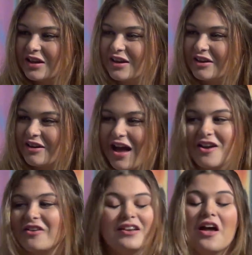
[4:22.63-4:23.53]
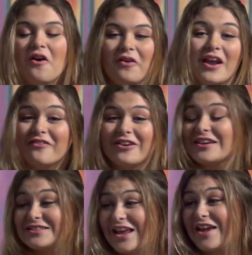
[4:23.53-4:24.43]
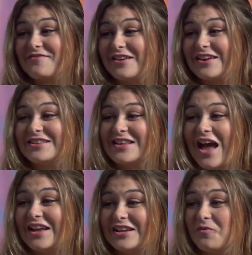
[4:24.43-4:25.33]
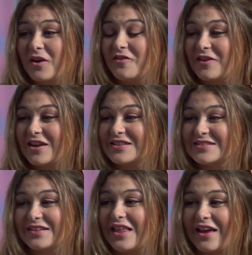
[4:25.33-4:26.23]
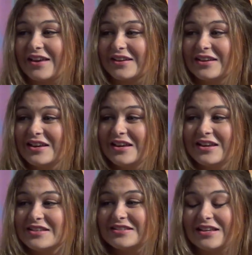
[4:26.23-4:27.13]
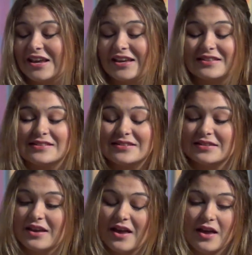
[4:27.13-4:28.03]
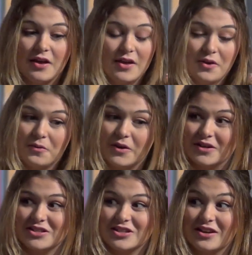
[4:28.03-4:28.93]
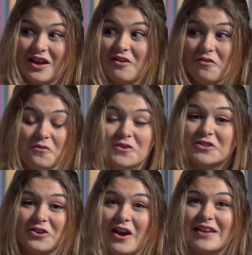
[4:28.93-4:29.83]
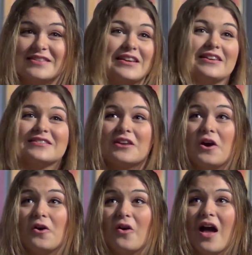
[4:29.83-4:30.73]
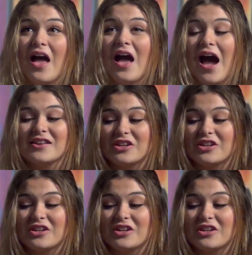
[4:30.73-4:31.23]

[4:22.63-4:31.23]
I'm sorry, but whatever his name is, I did one of his like scenes, which was crazy. So I